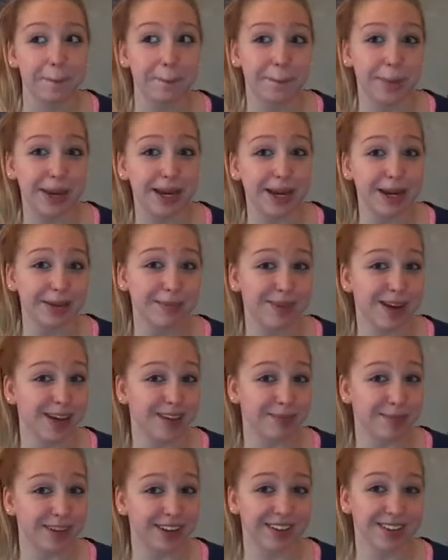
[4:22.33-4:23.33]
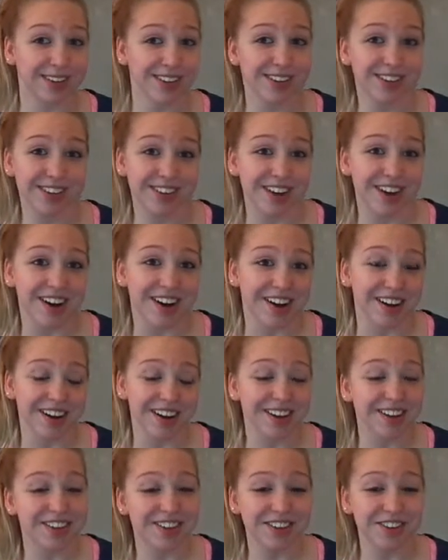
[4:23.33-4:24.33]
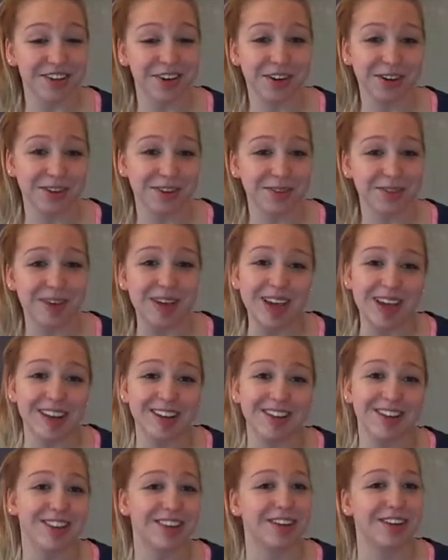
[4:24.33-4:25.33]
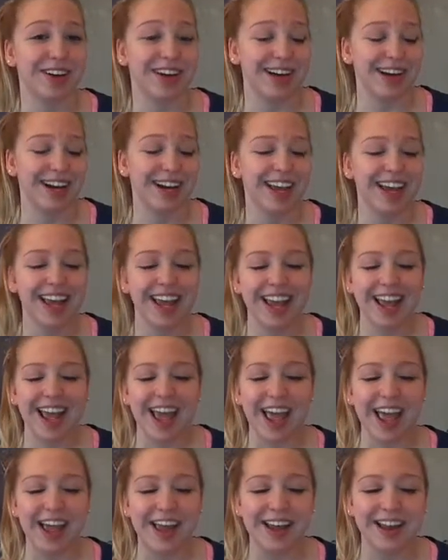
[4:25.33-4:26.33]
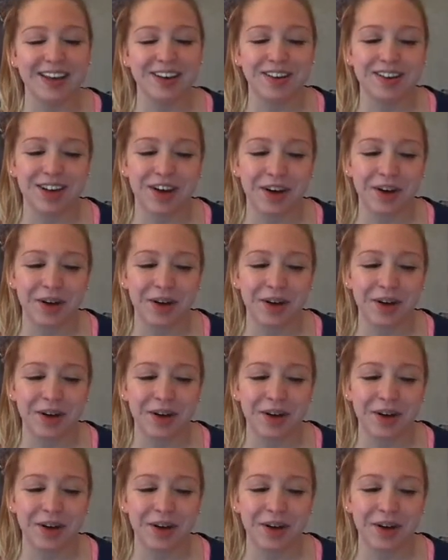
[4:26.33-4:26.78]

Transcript: being my big sister, she talked me into it, and